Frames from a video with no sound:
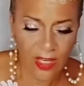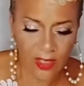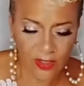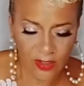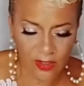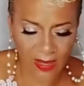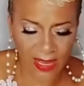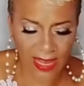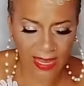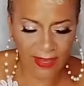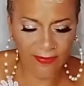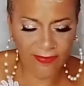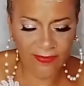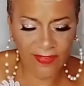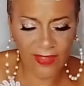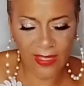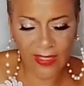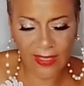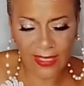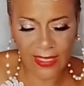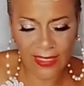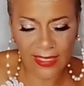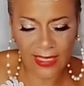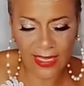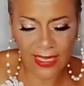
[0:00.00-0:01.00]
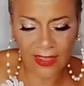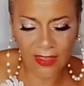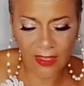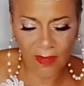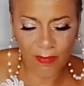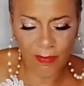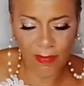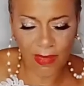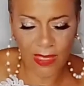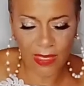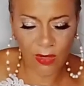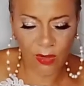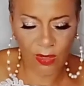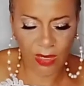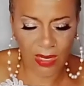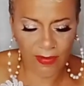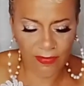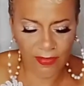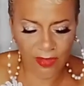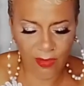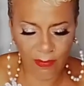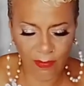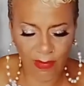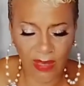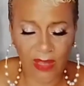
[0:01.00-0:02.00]
So I feel like in the middle
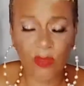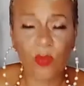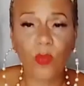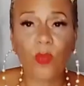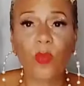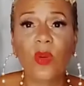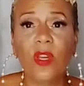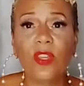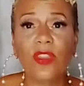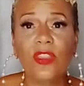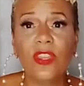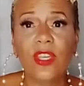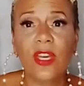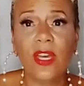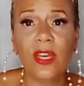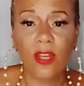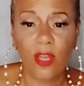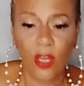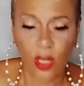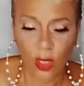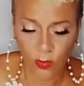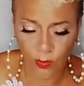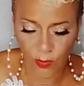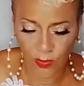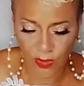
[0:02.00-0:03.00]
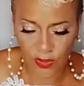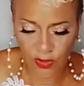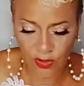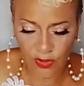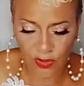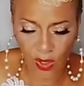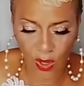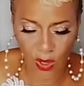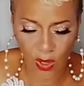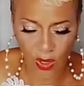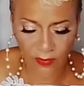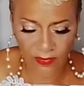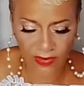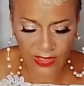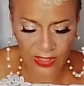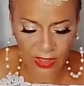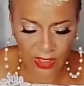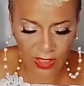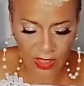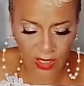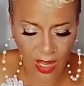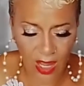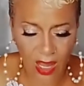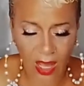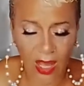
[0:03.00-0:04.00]
of the month with the resolving
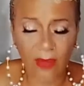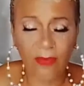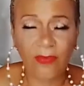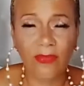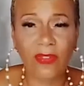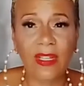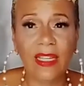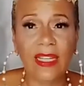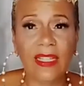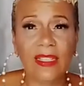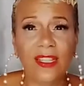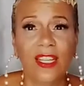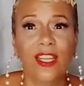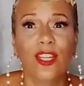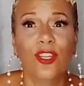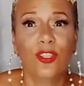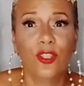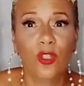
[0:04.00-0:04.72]
the conflict,